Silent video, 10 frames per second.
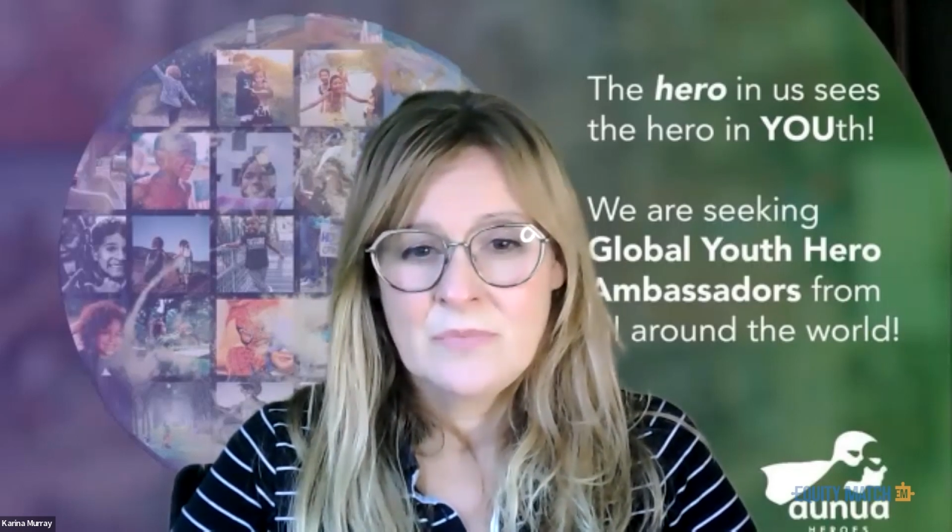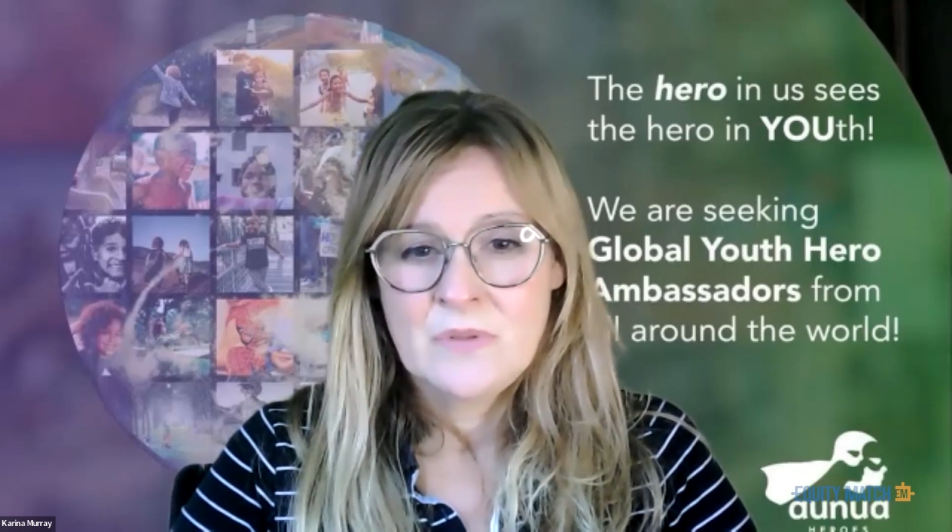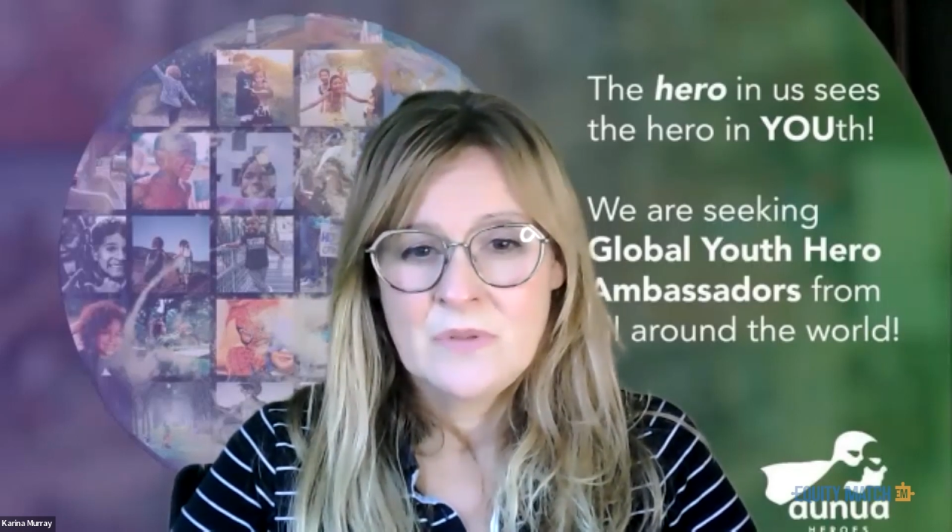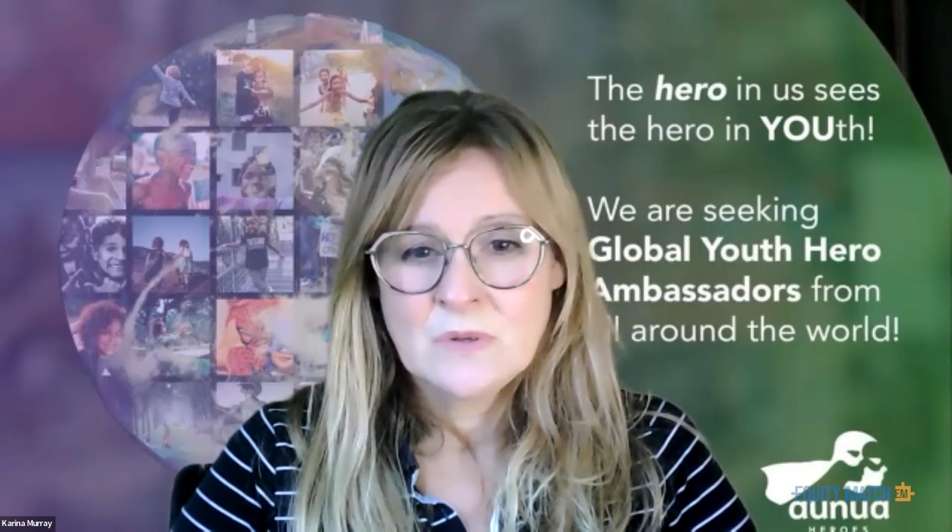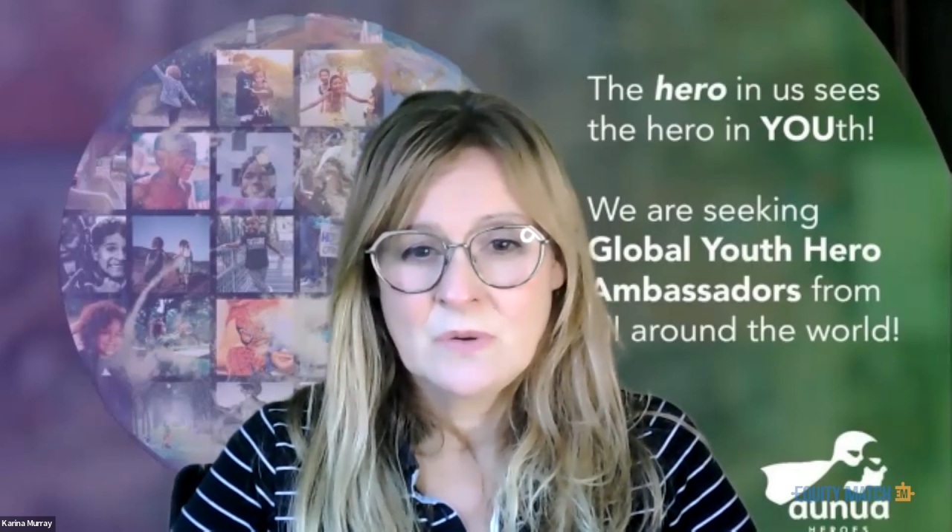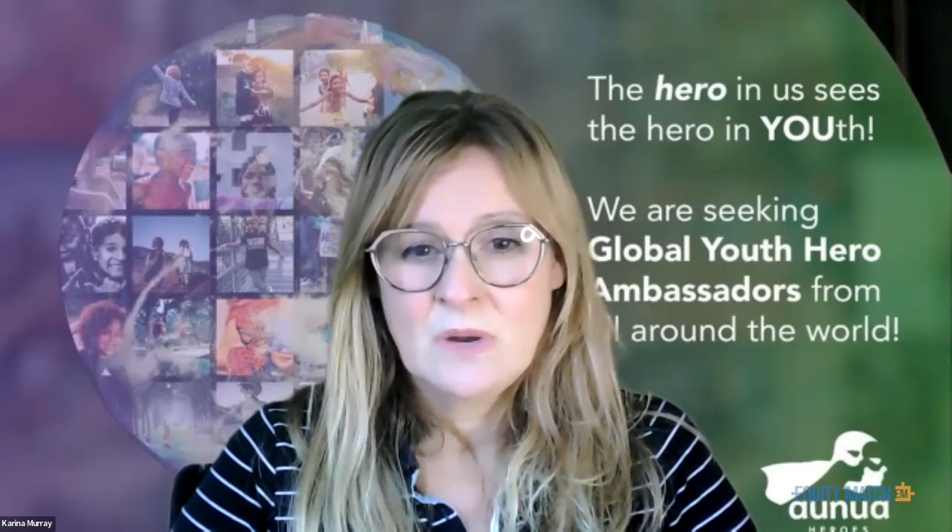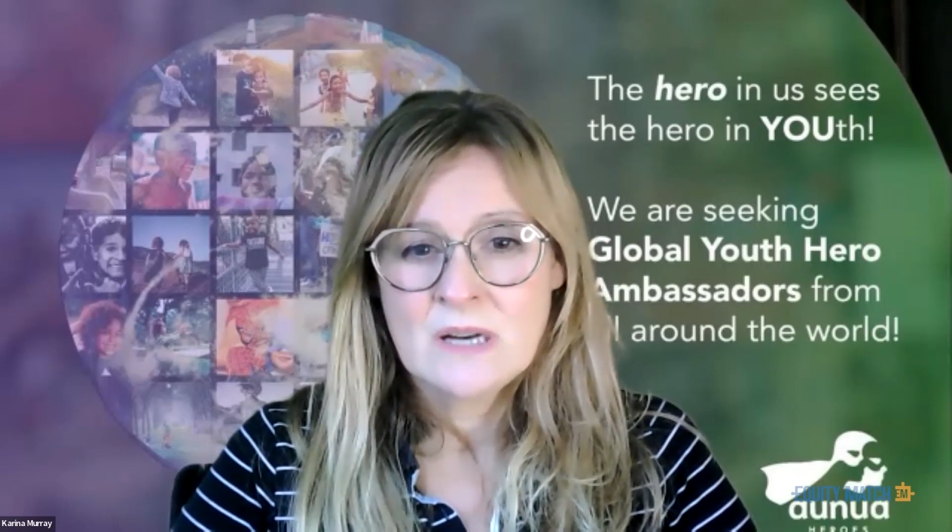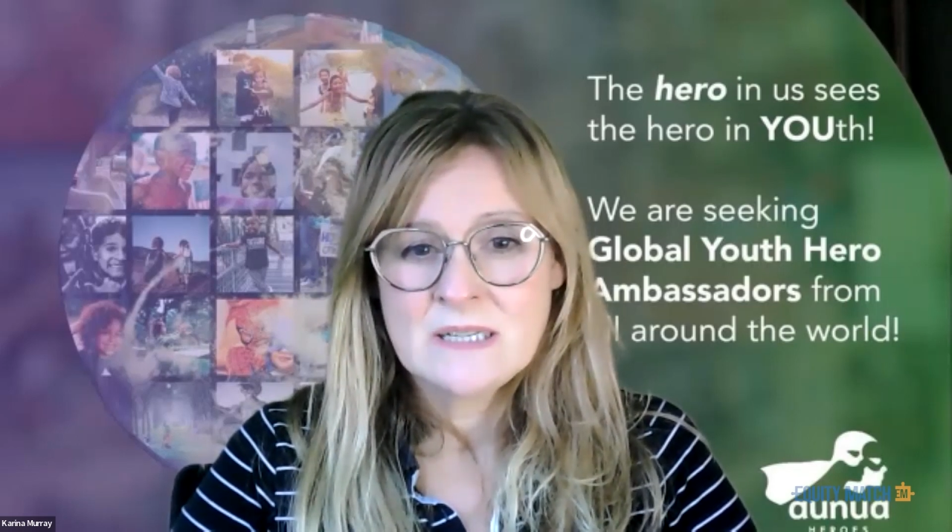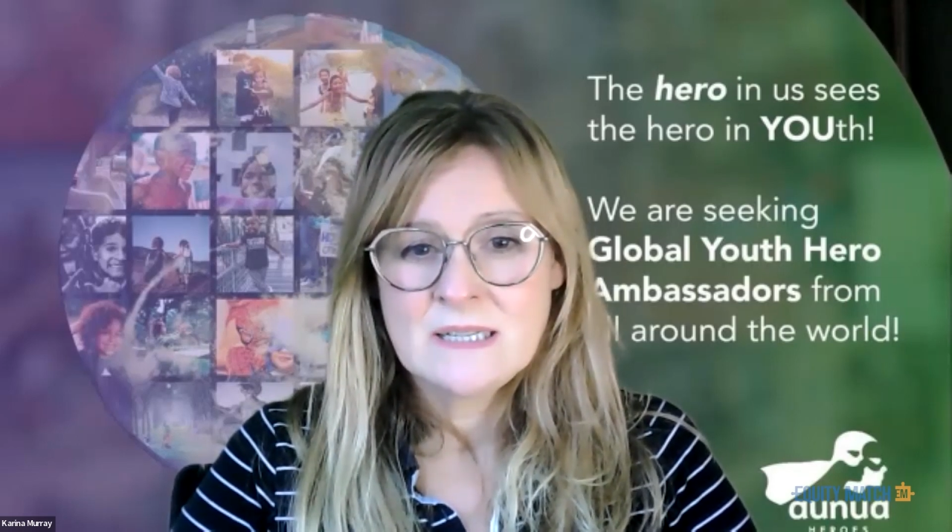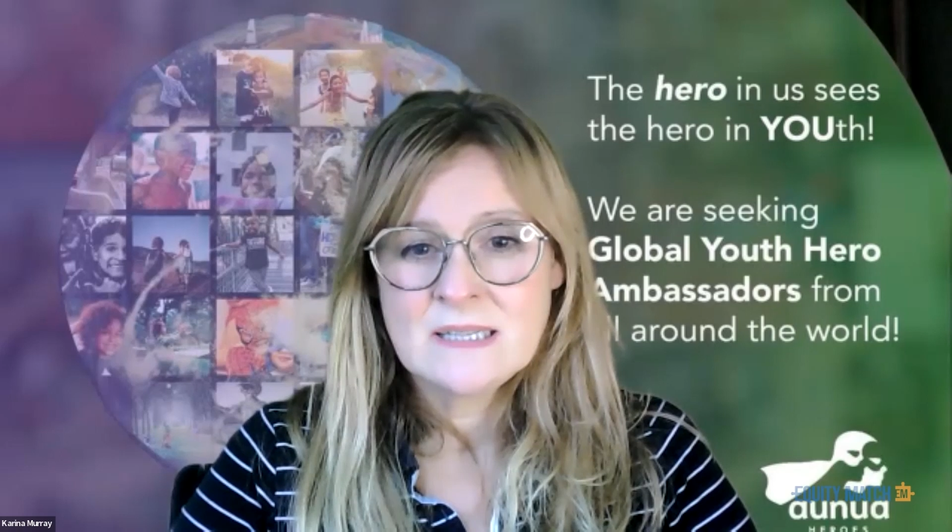those
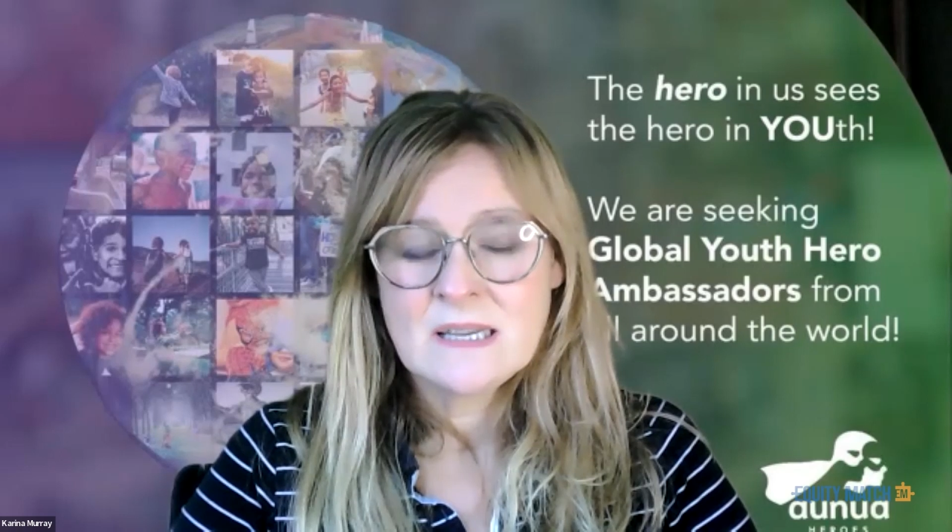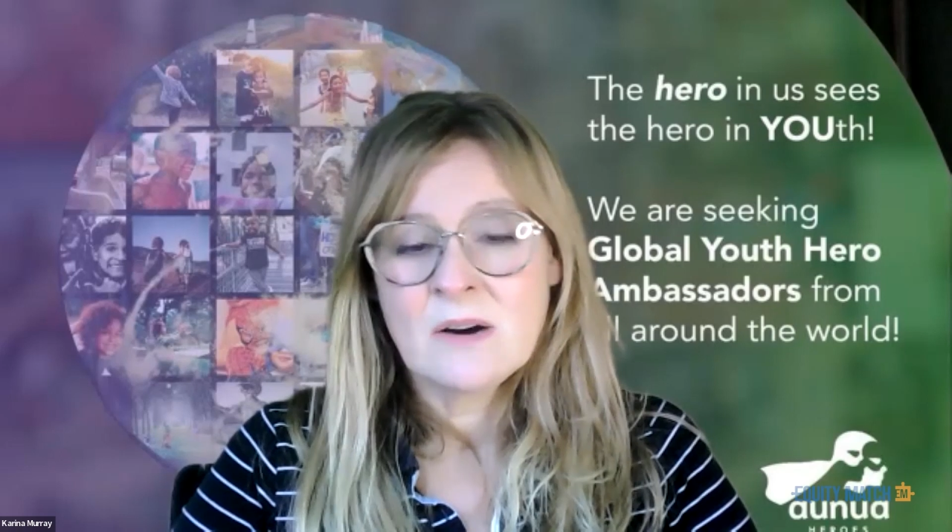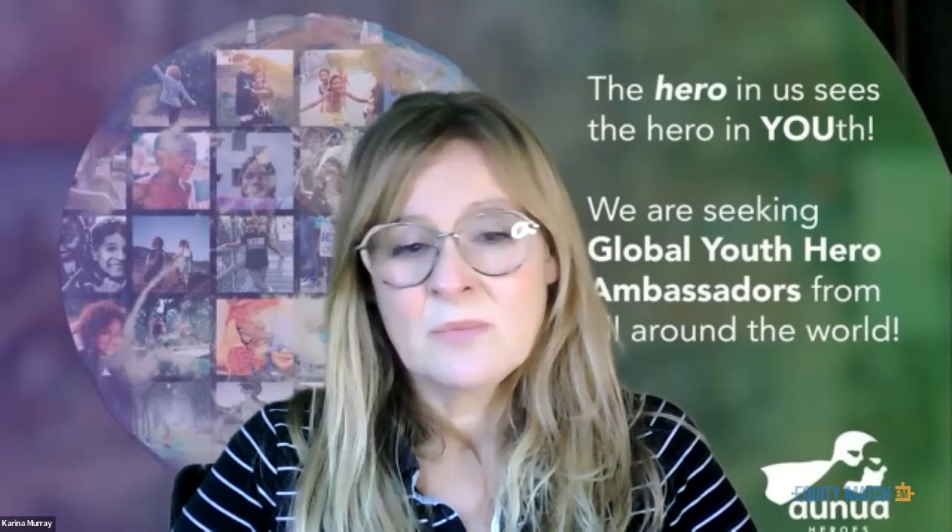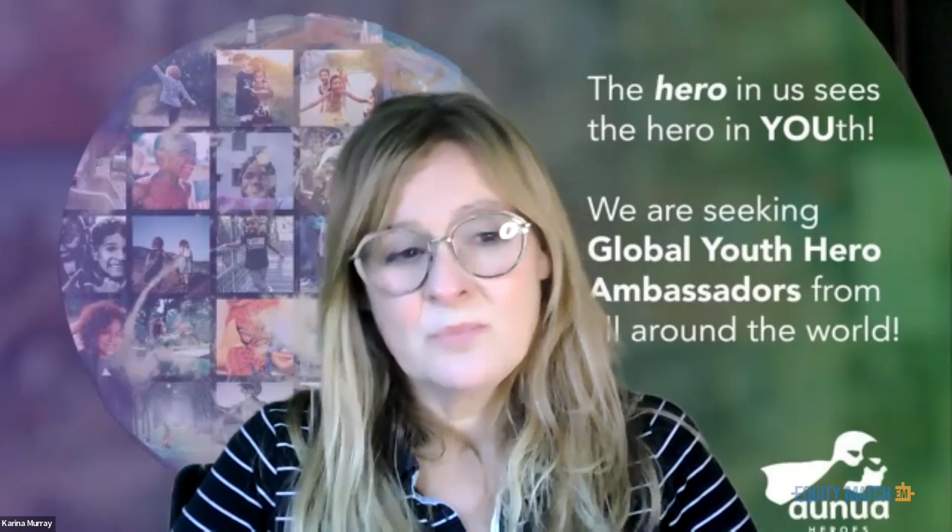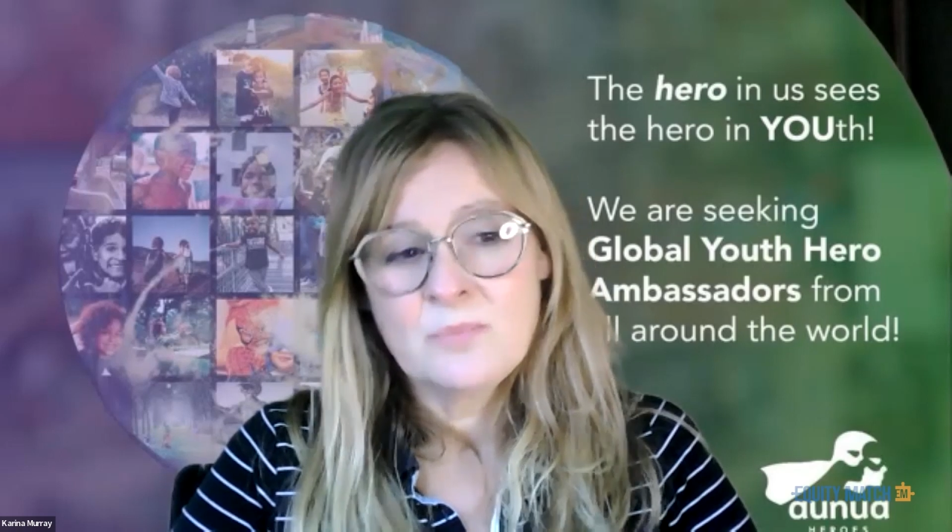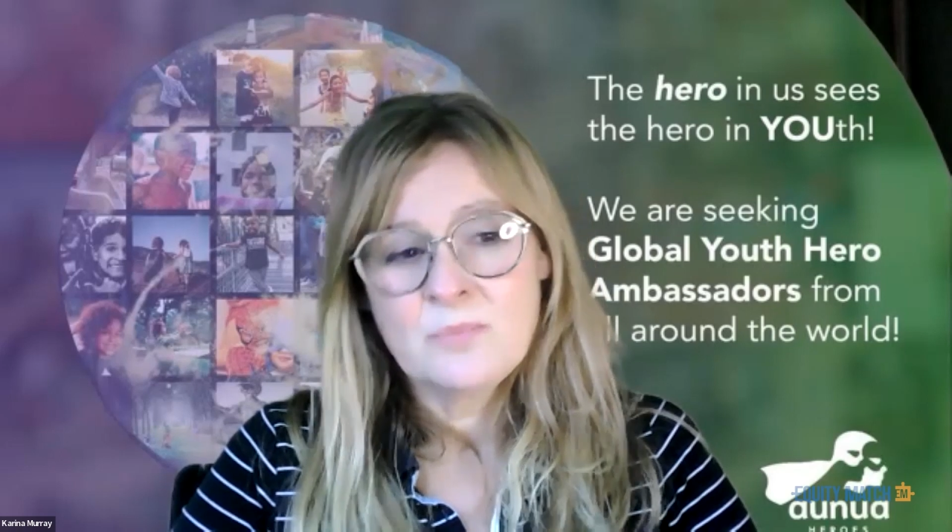qualities. Our